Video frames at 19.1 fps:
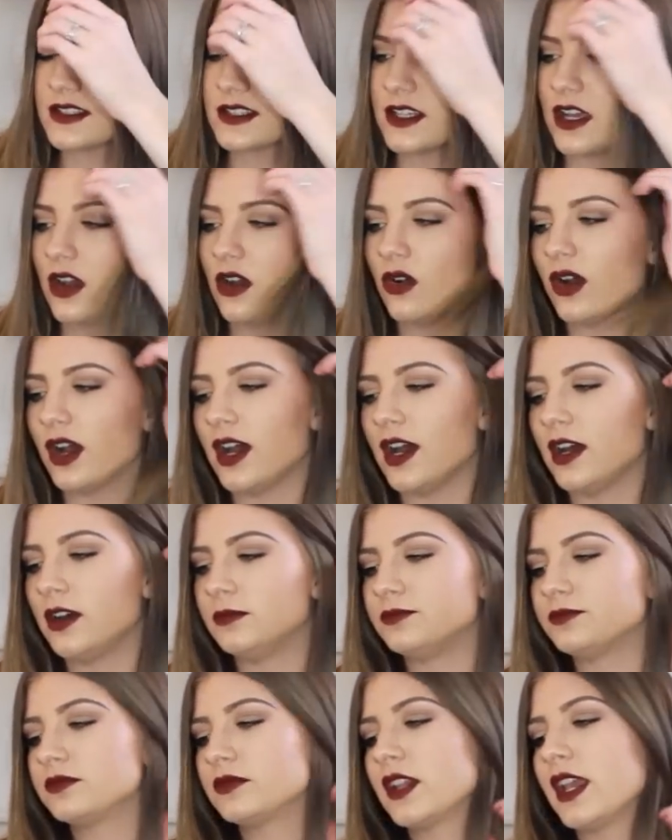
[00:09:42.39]
So,
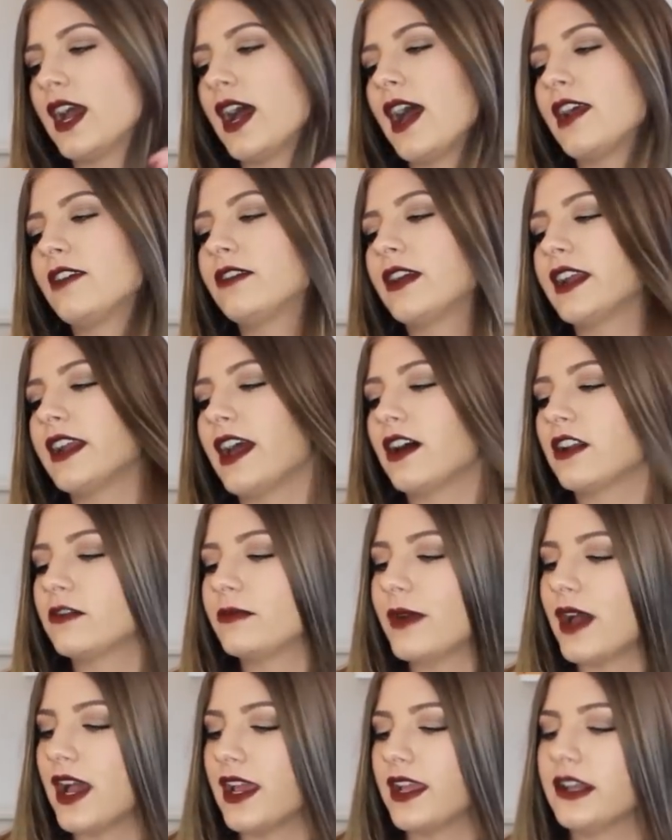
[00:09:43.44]
um, yeah, I ran out of
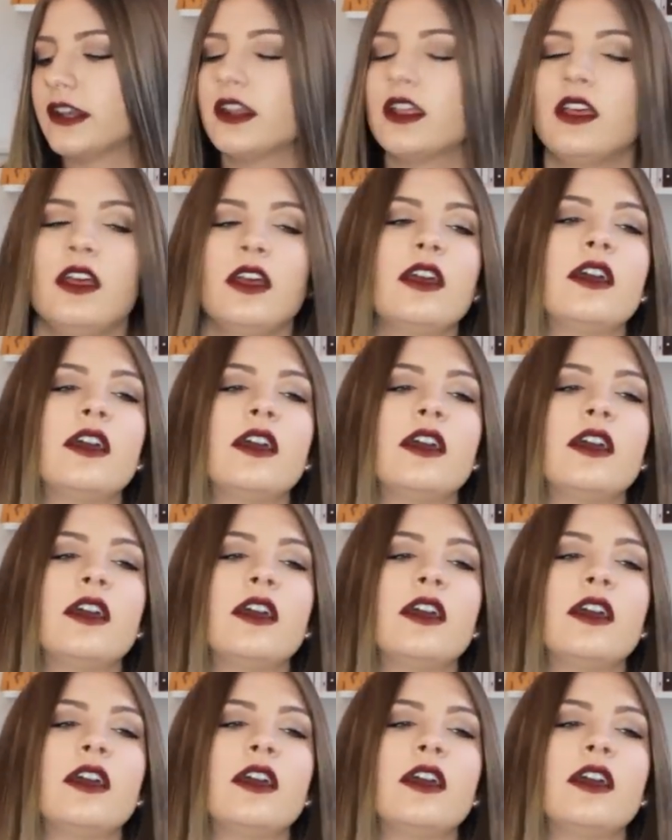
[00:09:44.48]
mine.